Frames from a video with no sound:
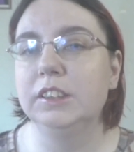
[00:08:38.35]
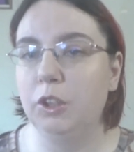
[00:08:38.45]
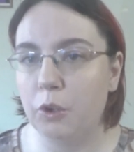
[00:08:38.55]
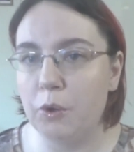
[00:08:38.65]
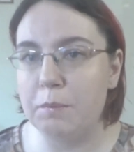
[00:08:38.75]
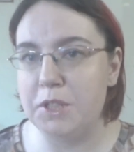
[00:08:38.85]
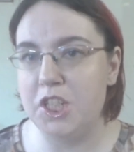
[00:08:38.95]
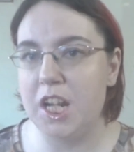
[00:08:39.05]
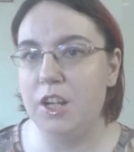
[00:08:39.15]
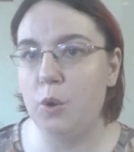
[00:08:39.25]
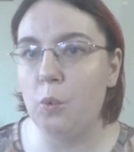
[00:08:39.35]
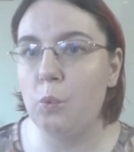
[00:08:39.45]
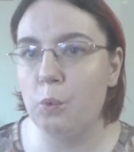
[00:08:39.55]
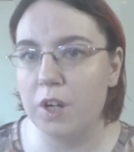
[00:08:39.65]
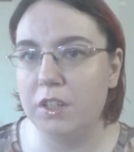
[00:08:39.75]
go up a shade
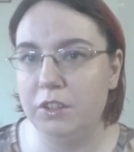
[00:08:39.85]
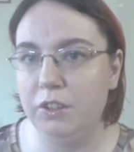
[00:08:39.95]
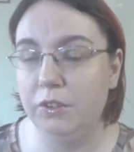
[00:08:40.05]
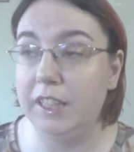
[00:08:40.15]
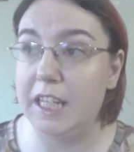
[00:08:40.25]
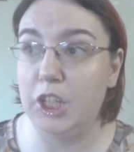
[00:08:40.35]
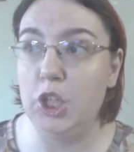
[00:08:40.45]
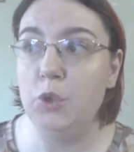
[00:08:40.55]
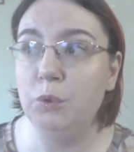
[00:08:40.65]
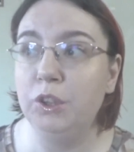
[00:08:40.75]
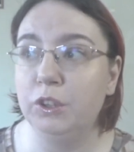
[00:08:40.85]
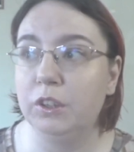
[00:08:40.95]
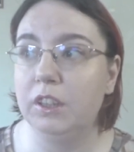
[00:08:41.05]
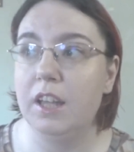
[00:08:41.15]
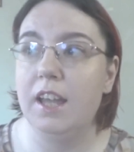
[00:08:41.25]
one or two. Like you will look